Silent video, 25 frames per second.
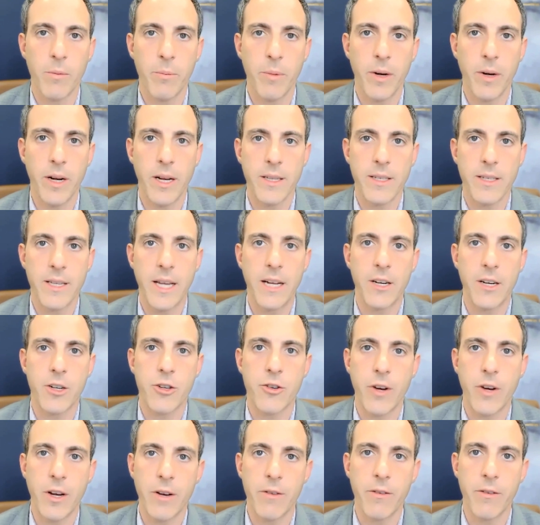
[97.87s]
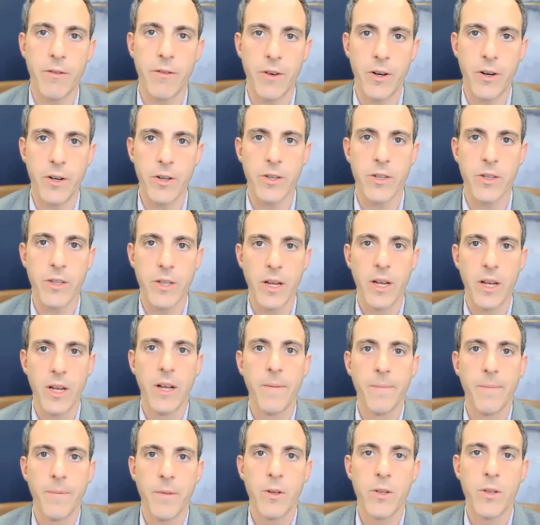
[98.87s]
But as that trade reversed,
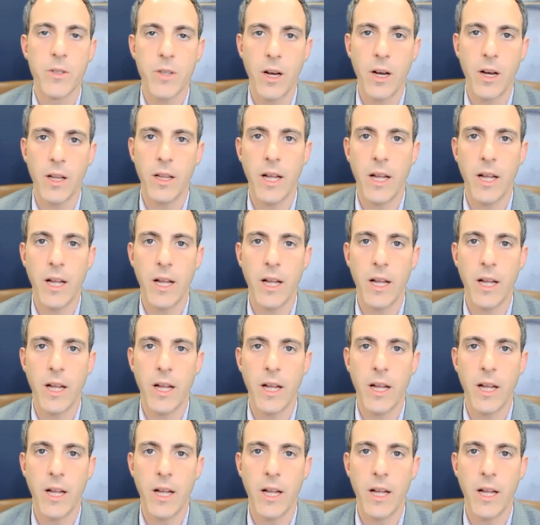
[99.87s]
you saw